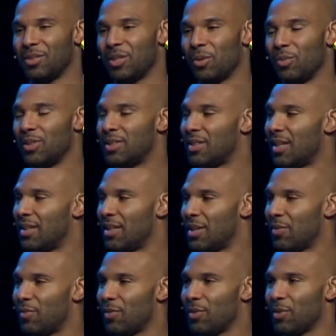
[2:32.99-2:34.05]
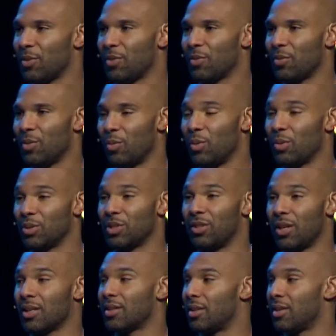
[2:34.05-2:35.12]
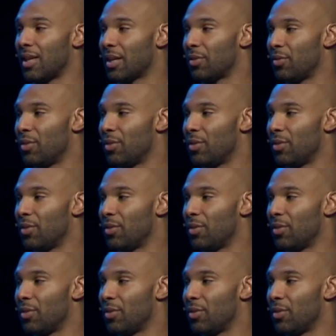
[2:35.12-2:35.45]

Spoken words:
we stayed there for, we were stuck there like